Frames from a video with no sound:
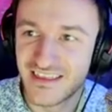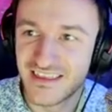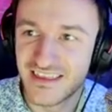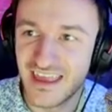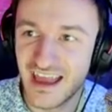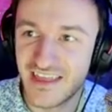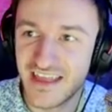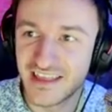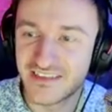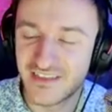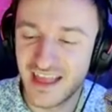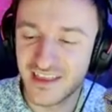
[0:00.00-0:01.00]
and
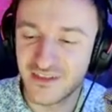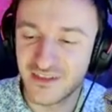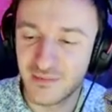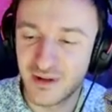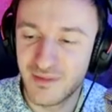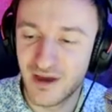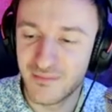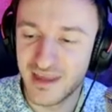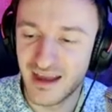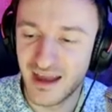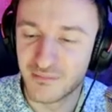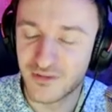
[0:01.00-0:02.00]
that's a little bit about me.
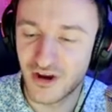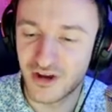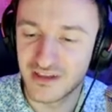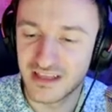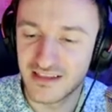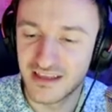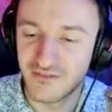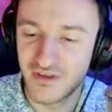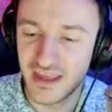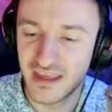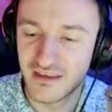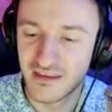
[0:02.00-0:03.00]
I'm currently
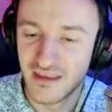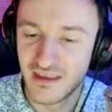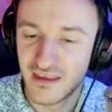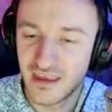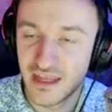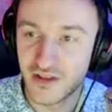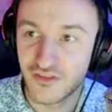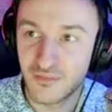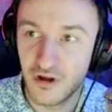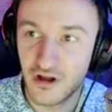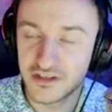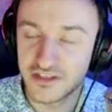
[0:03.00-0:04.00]
living in a
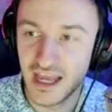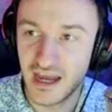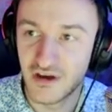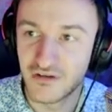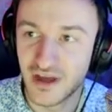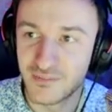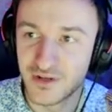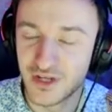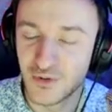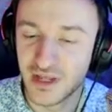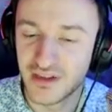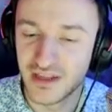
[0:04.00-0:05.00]
small town up in
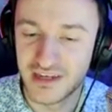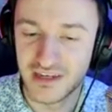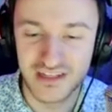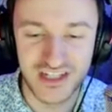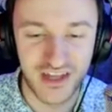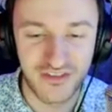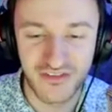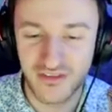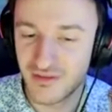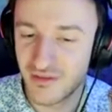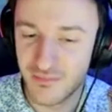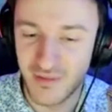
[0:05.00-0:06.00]
New England, just
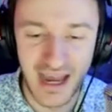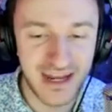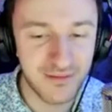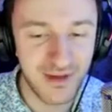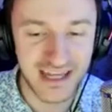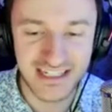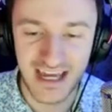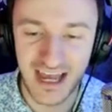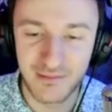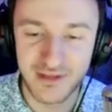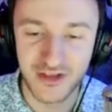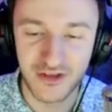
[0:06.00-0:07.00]
biding my
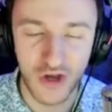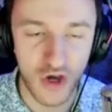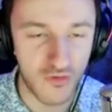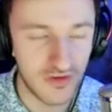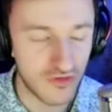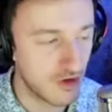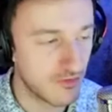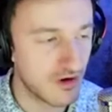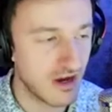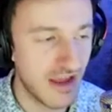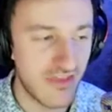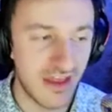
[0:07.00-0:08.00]
time until COVID is over,
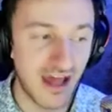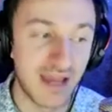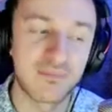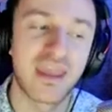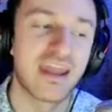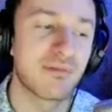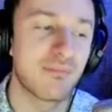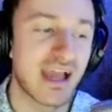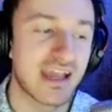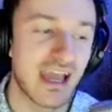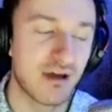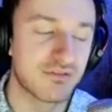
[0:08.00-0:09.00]
and then I'm getting
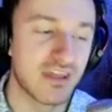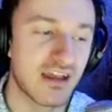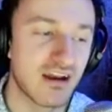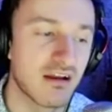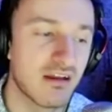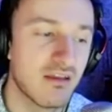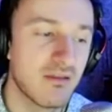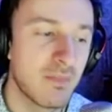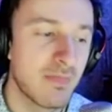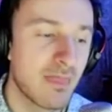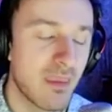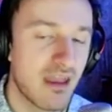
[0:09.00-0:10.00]
back out there.
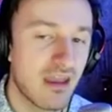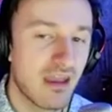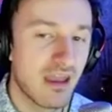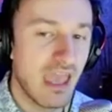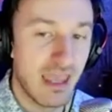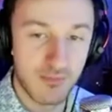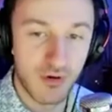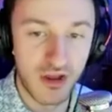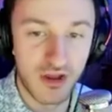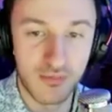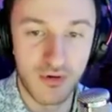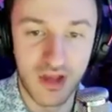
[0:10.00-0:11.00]
And boy,
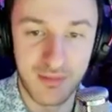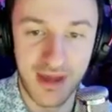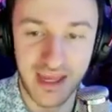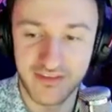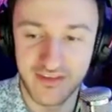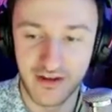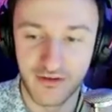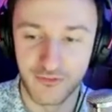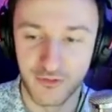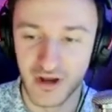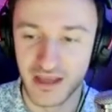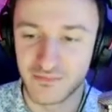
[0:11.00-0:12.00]
oh boy, am I excited
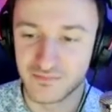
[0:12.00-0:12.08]
for it.